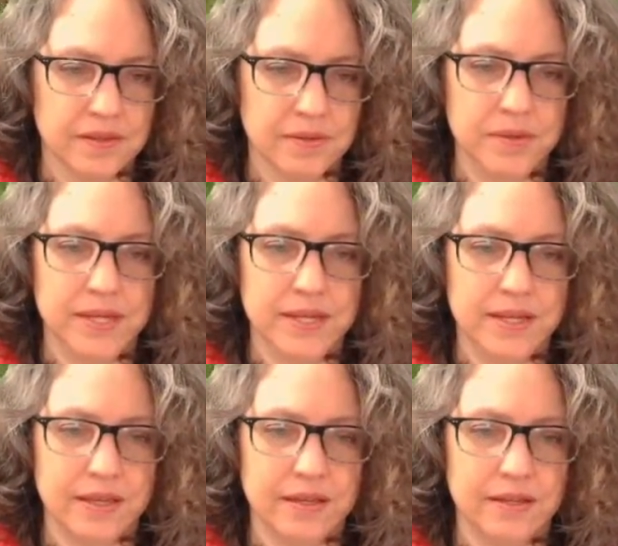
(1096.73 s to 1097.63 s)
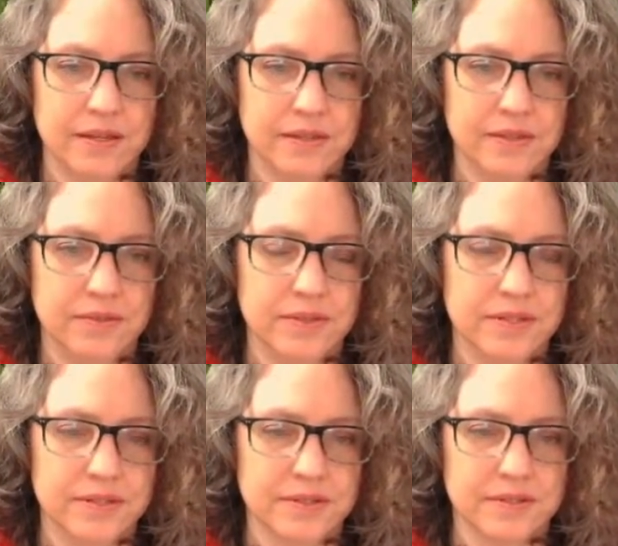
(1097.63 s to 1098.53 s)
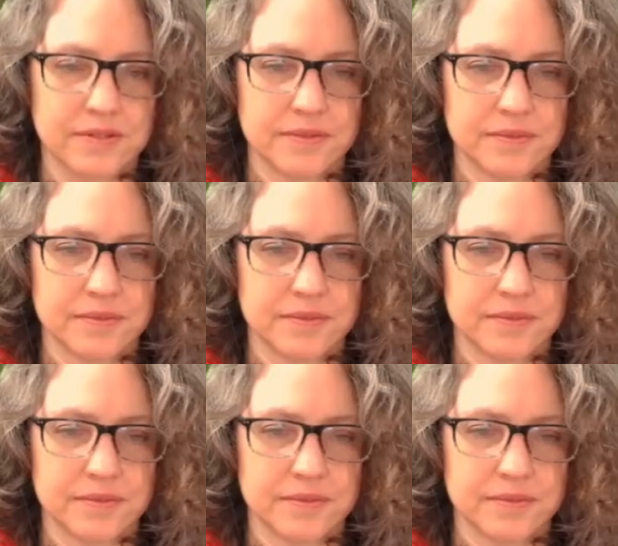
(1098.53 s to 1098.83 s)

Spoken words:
We can do this.